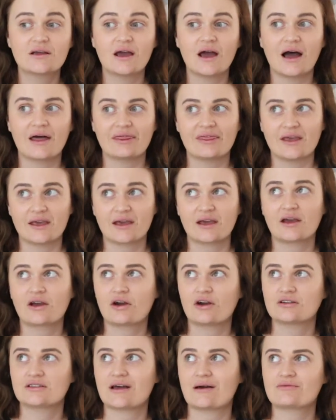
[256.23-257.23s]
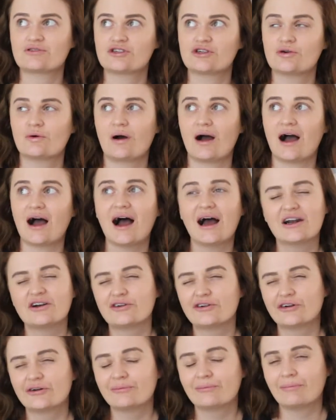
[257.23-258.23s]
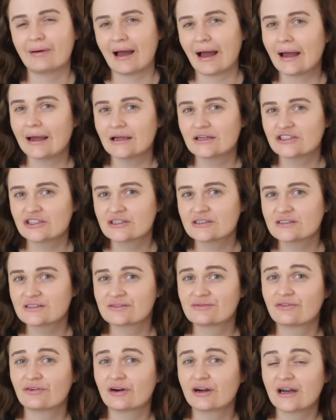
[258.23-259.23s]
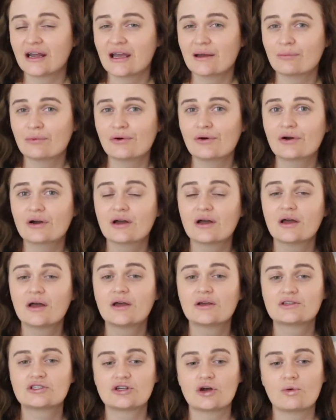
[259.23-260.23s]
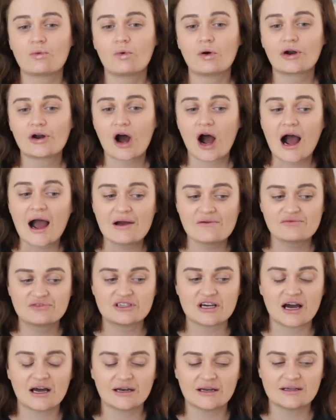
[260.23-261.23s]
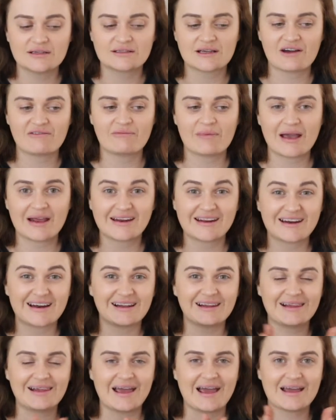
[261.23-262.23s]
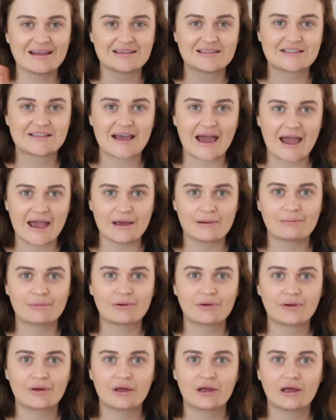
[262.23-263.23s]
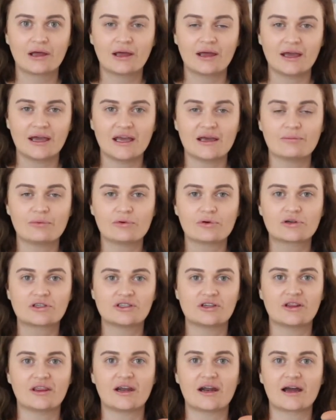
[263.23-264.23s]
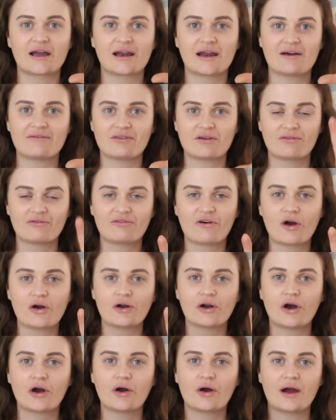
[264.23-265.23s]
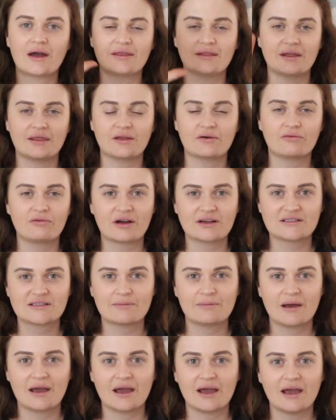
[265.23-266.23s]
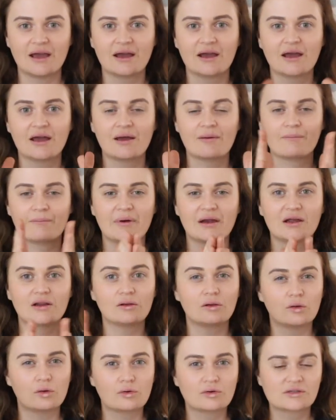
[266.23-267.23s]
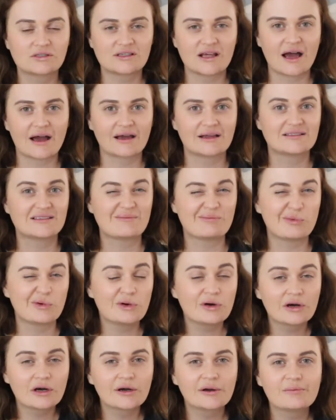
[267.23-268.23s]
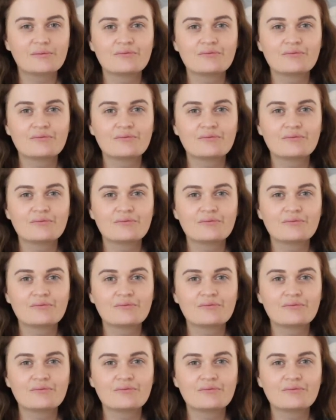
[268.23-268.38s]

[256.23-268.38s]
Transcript: I think it goes up to 100 pages for an ebook. So what I've done is I've made it a landscape ebook, so that I can have the photo and then the recipe, but it looks like it's a book.